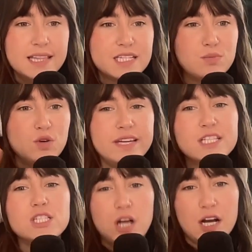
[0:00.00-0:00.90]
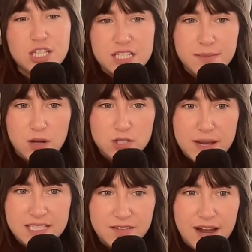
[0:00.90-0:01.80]
this movie is not just about
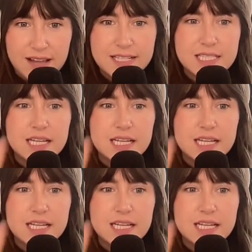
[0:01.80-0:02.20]
domestic violence,